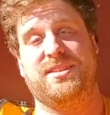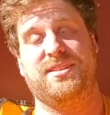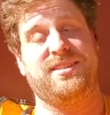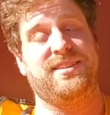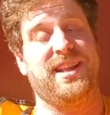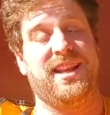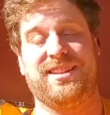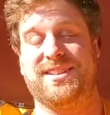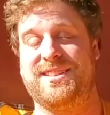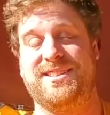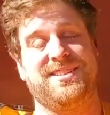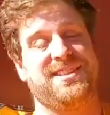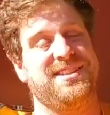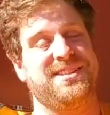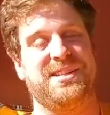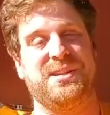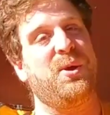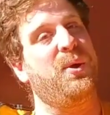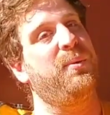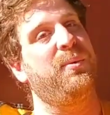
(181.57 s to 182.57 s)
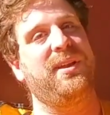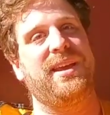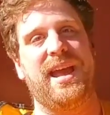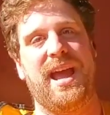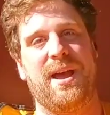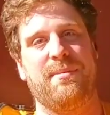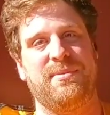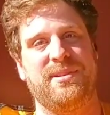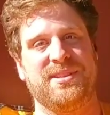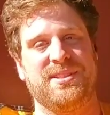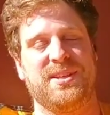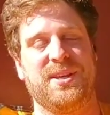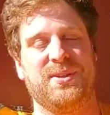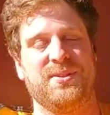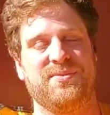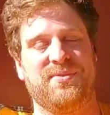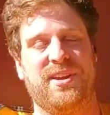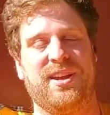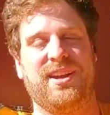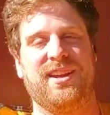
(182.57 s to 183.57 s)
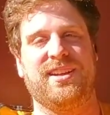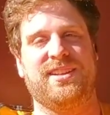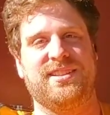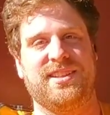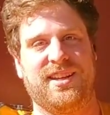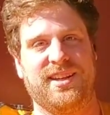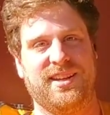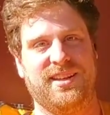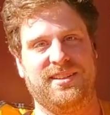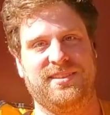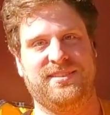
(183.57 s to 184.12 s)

that doesn't normally happen, so I was very excited.